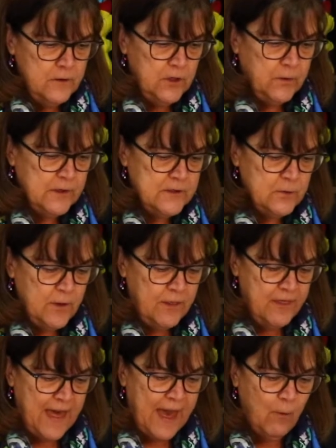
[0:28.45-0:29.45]
You can do
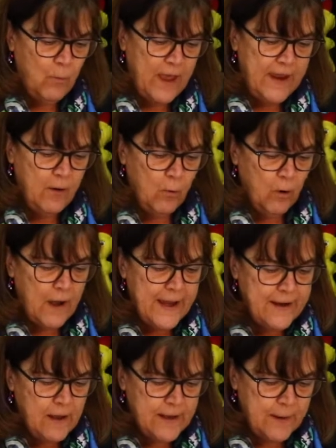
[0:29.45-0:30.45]
it that way, or I
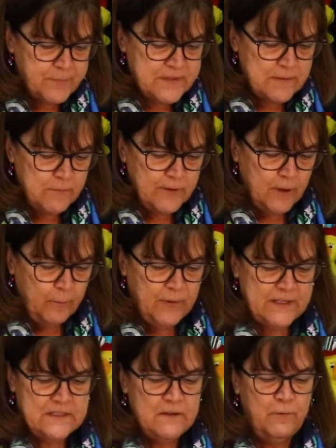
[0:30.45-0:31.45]
cut up some little
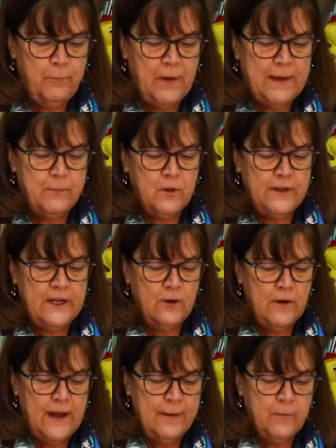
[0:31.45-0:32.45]
bits of pipe
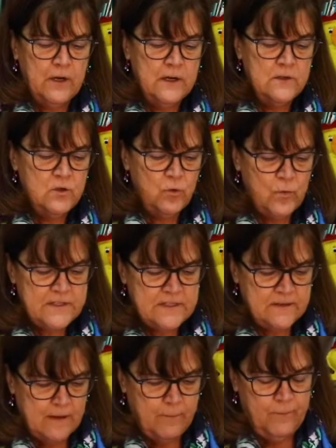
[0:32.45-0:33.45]
cleaner and I'm gonna
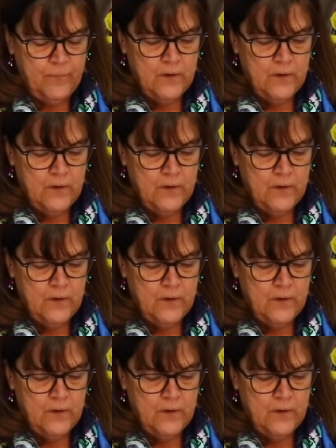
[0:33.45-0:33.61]
twist them